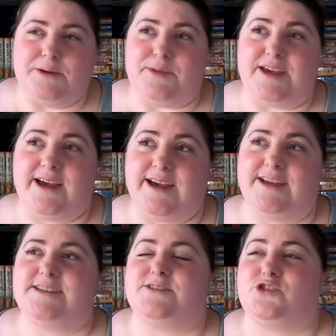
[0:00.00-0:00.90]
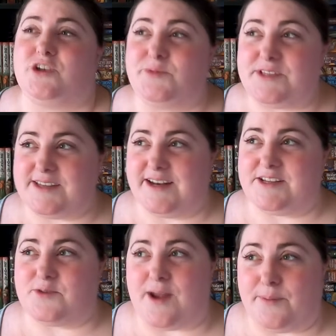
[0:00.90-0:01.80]
because Dream and Sun
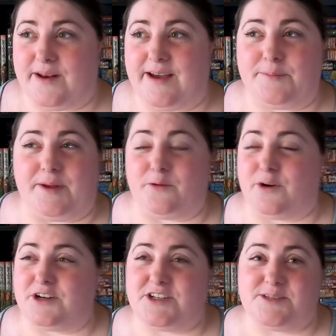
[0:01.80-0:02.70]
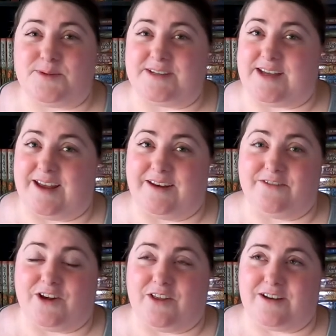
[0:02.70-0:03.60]
is wrapping up and Orange has been done
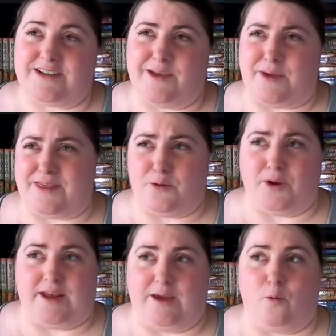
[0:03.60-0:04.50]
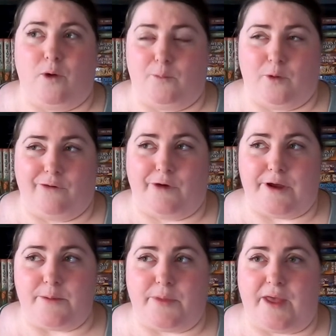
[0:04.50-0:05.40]
for a long time. I think we're getting one more
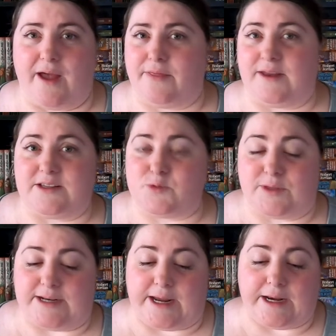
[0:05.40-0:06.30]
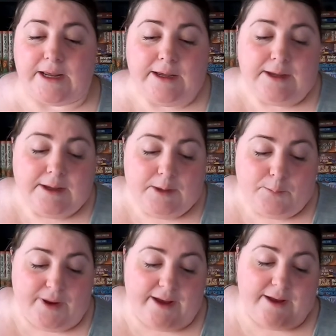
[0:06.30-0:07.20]
volume in that, and then it's really done.
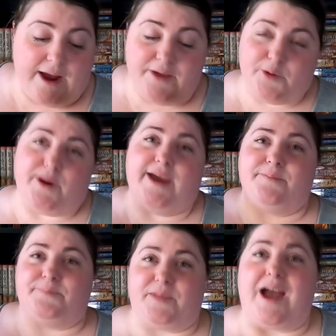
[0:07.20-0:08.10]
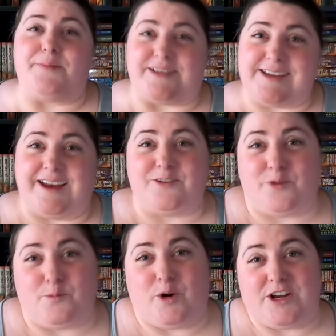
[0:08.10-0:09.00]
But either way, I'm excited
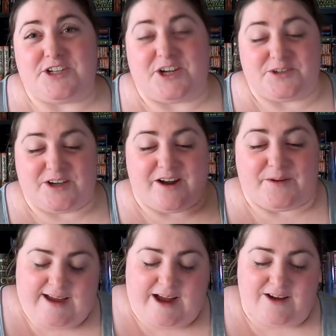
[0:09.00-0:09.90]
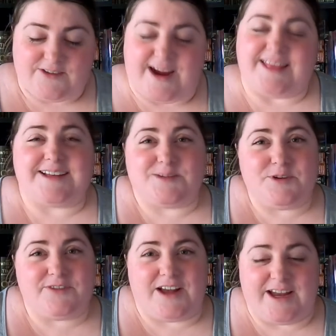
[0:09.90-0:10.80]
for more Ichigo Takano. All right, let's
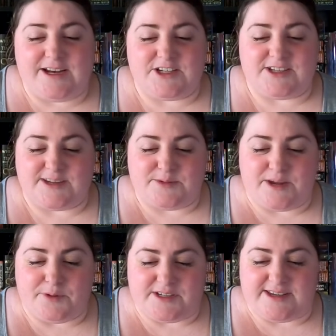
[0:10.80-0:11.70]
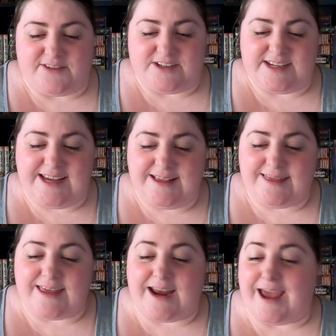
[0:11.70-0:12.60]
move on to September
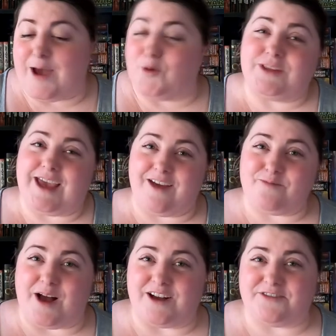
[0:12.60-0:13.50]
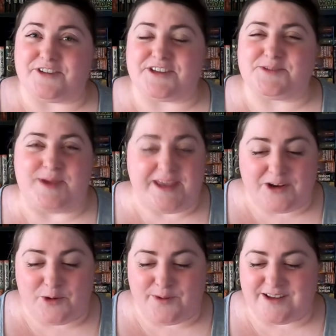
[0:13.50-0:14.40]
seventeenth. And I only have manga for this week,
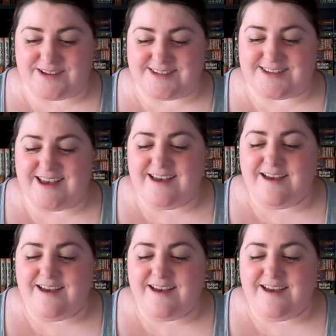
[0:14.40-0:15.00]
no books.